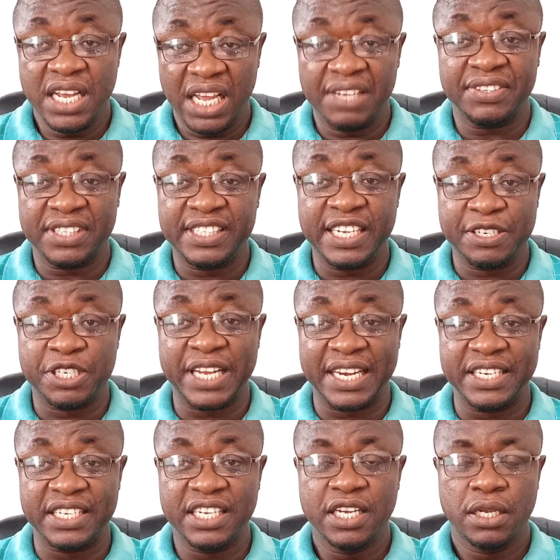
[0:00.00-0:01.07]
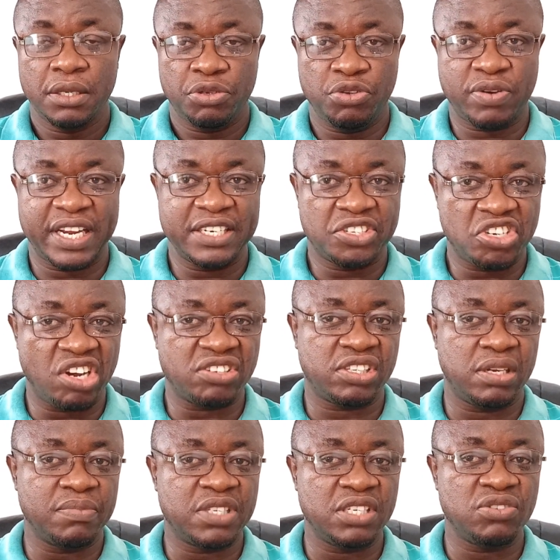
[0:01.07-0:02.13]
Essentially, you can talk
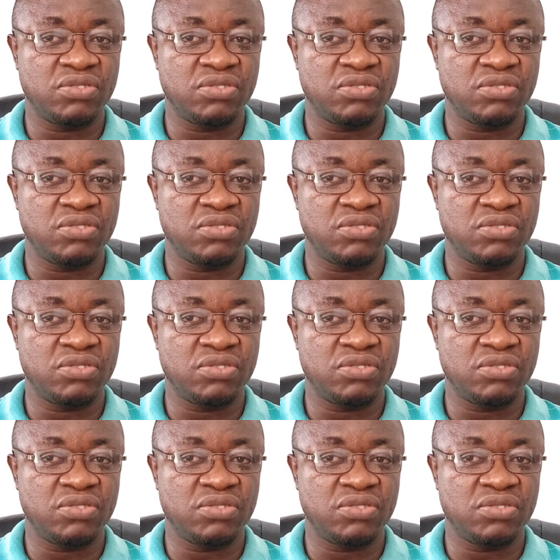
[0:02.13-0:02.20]
something